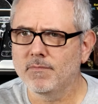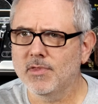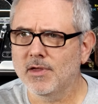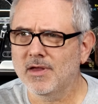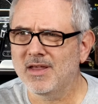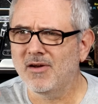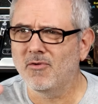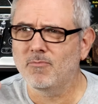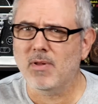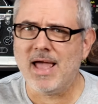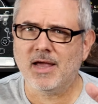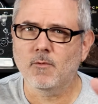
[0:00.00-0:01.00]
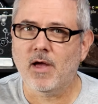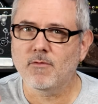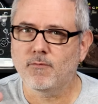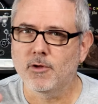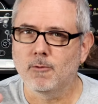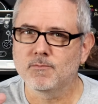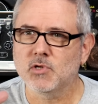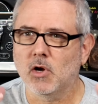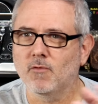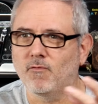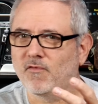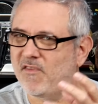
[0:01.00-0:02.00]
the, you know, black and white films
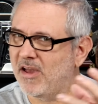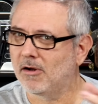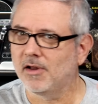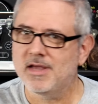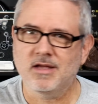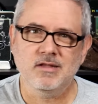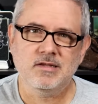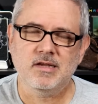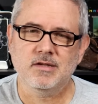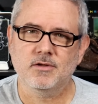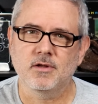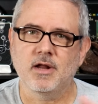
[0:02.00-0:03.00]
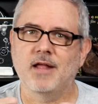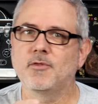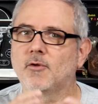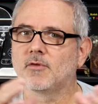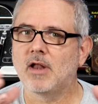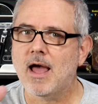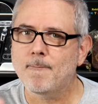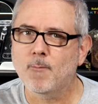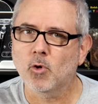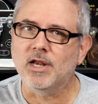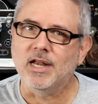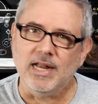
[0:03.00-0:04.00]
are fairly consistent and there's a lot
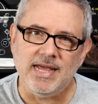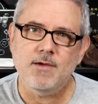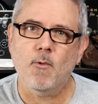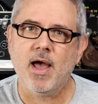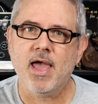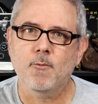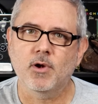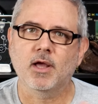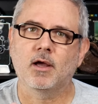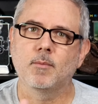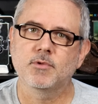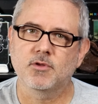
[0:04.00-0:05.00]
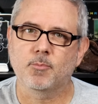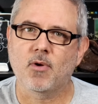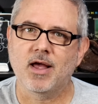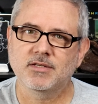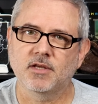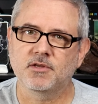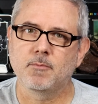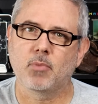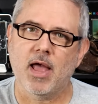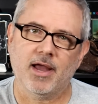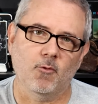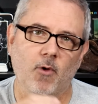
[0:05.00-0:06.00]
more leeway when it comes to processing
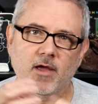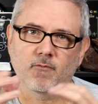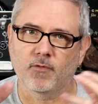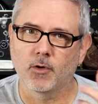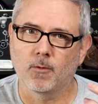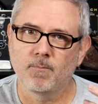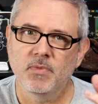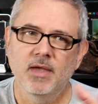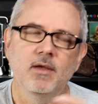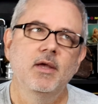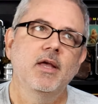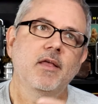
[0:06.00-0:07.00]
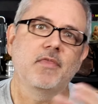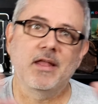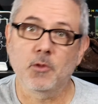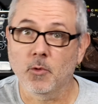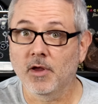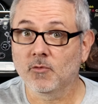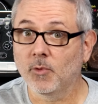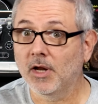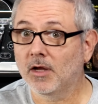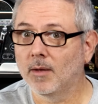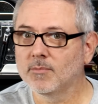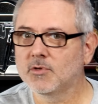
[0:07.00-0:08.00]
black and white film than there is when
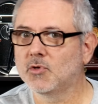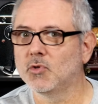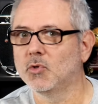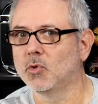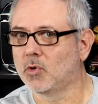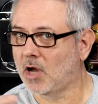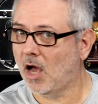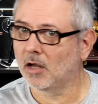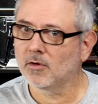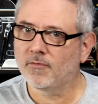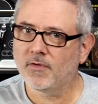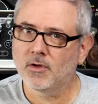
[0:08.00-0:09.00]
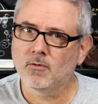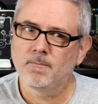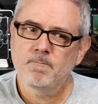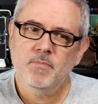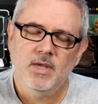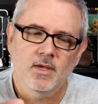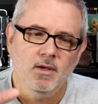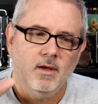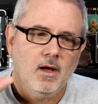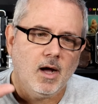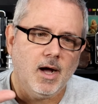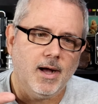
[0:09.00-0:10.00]
it comes to color film
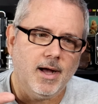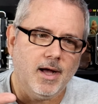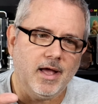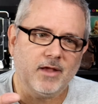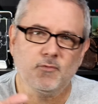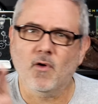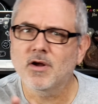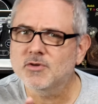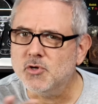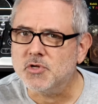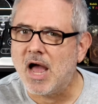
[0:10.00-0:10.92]
uh, as far as your